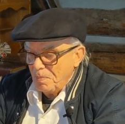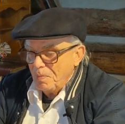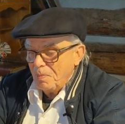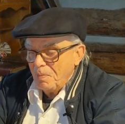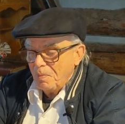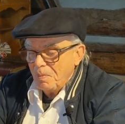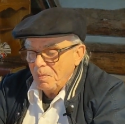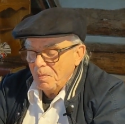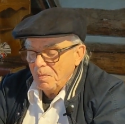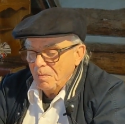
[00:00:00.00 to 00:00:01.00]

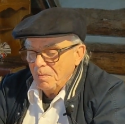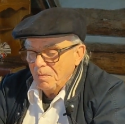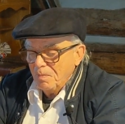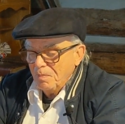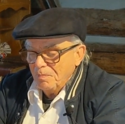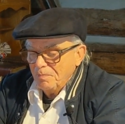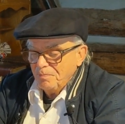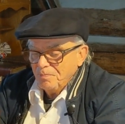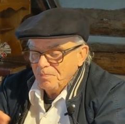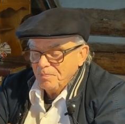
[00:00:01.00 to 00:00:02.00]

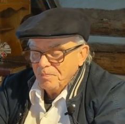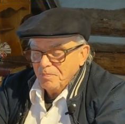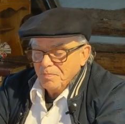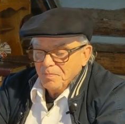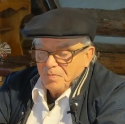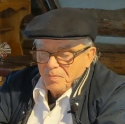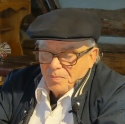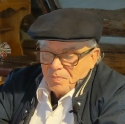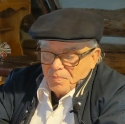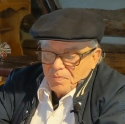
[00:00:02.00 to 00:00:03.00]

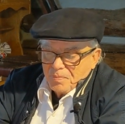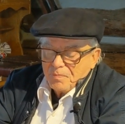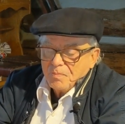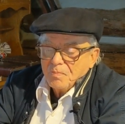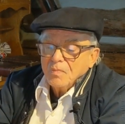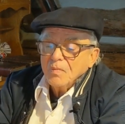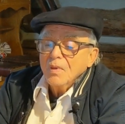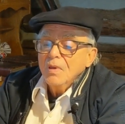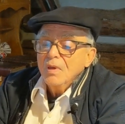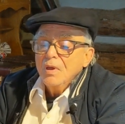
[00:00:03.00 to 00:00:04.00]

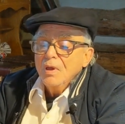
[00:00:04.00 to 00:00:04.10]
No one is speaking in this clip.